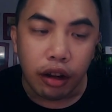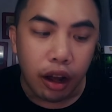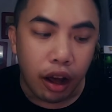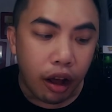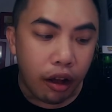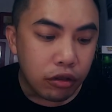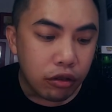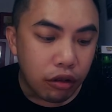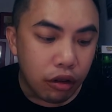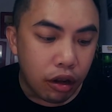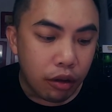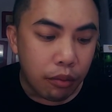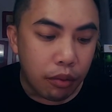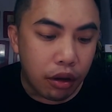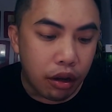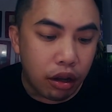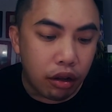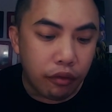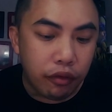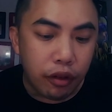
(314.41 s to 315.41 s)
Uh. So I
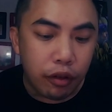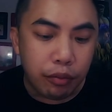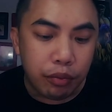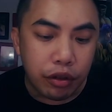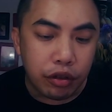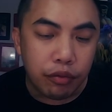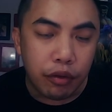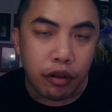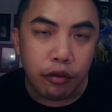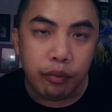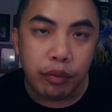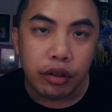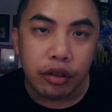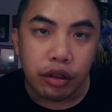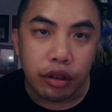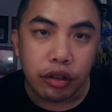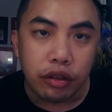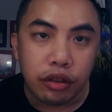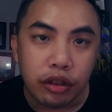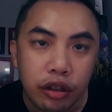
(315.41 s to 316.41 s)
bought 4-piece,
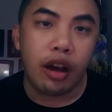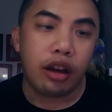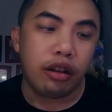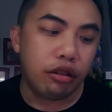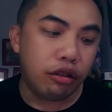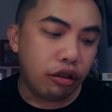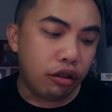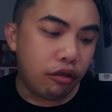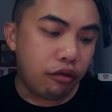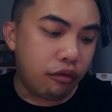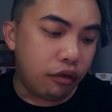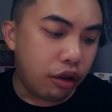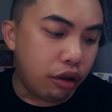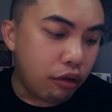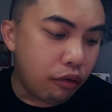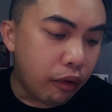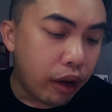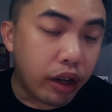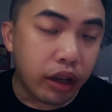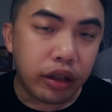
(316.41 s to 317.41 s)
4-piece each. I don't know,
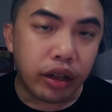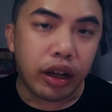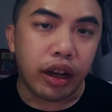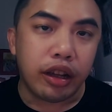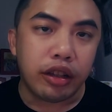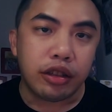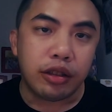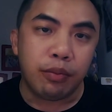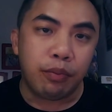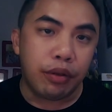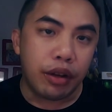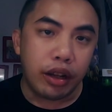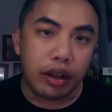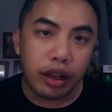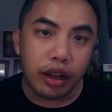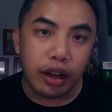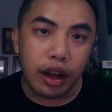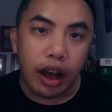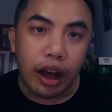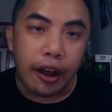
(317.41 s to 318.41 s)
know whether they can
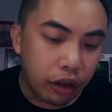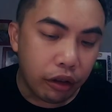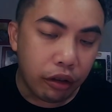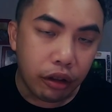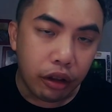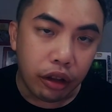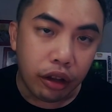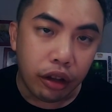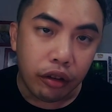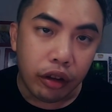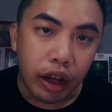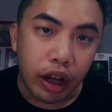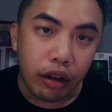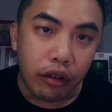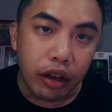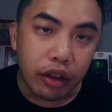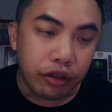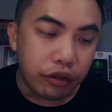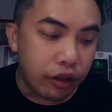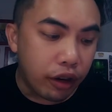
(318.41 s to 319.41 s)
split it. Uh. You can
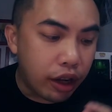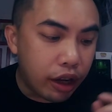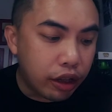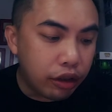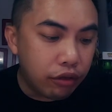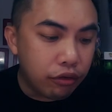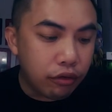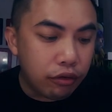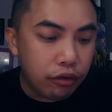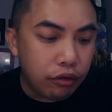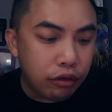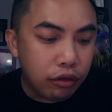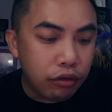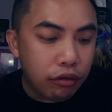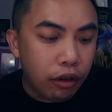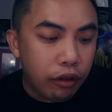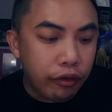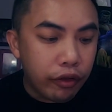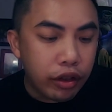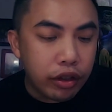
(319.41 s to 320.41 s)
go and try two,
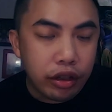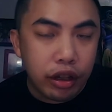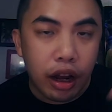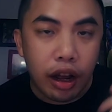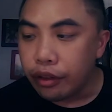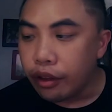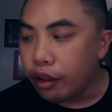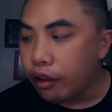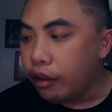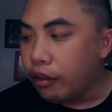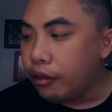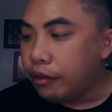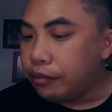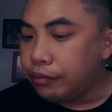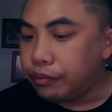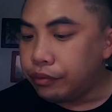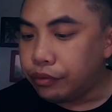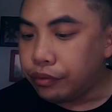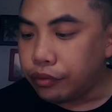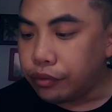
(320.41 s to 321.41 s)
two of each. Uh
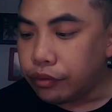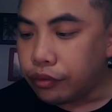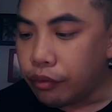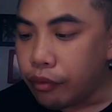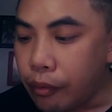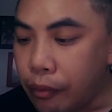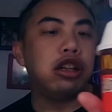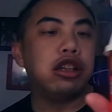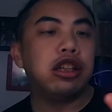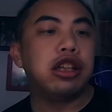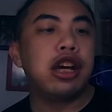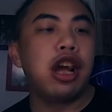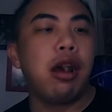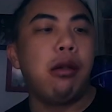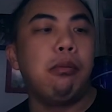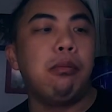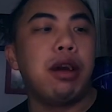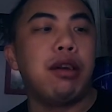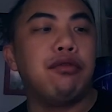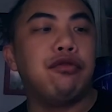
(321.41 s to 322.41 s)
um, Kit
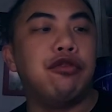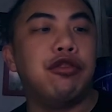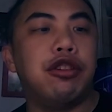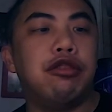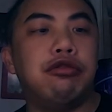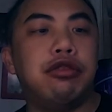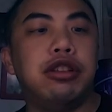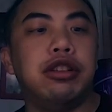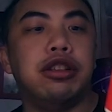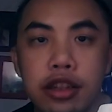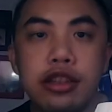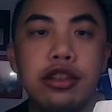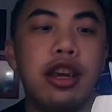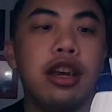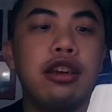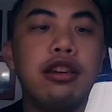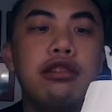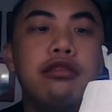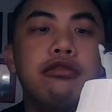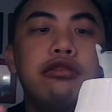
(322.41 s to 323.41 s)
McFlurry. It's
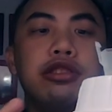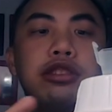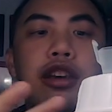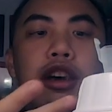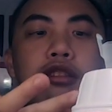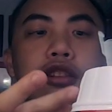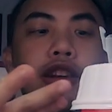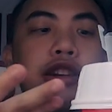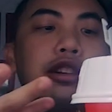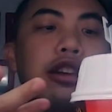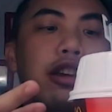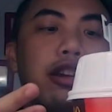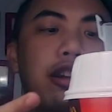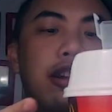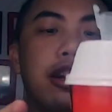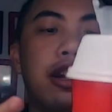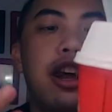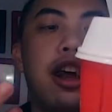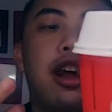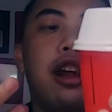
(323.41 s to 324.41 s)
like you're selling the
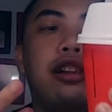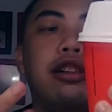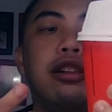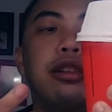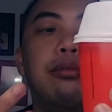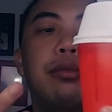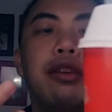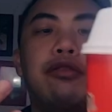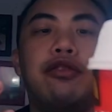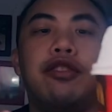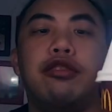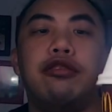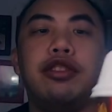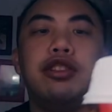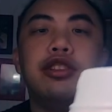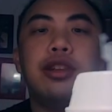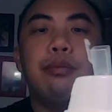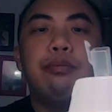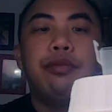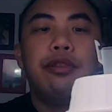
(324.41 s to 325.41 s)
KitKat and the
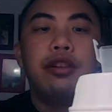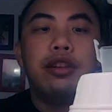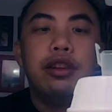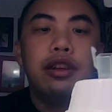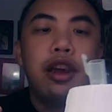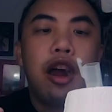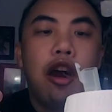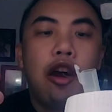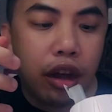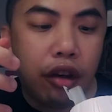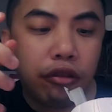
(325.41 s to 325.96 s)
McFlurry separately. Yeah.